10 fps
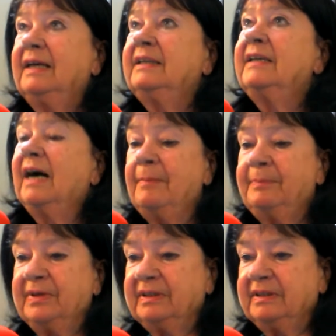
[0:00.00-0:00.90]

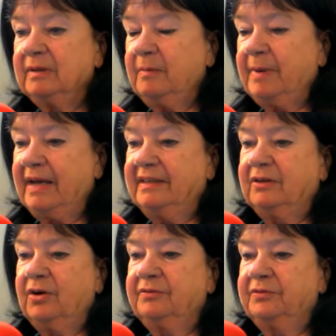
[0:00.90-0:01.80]
Interrupted by
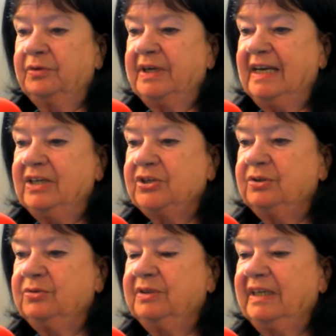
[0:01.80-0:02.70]
the
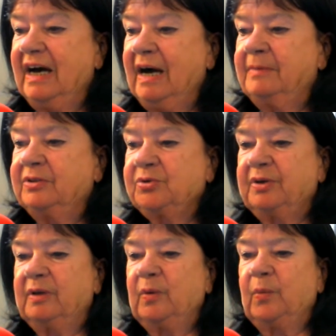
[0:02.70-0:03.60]
convocation to the army
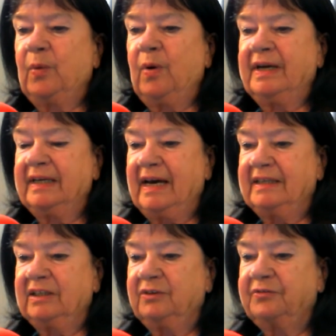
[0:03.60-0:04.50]
during the war in
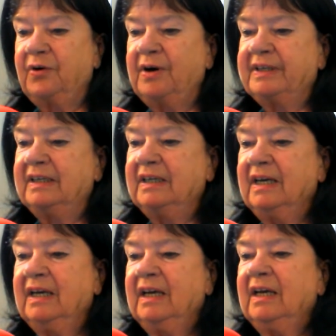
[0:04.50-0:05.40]
1940,
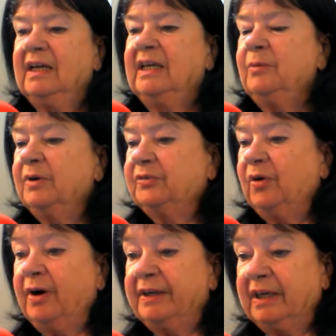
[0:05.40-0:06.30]
he
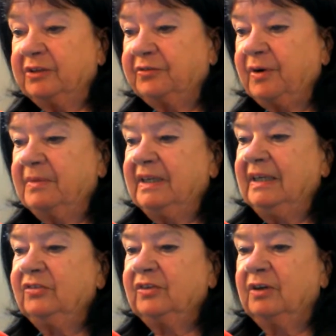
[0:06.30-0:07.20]
was ordered from the
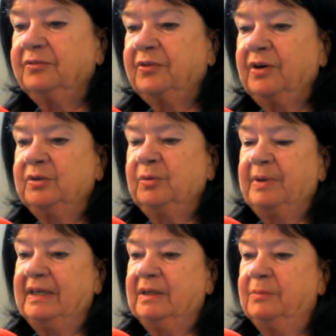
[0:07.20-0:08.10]
Eastern Front to
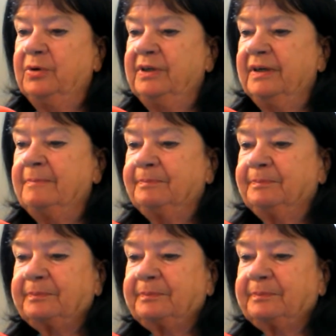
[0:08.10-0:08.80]
Peenemünde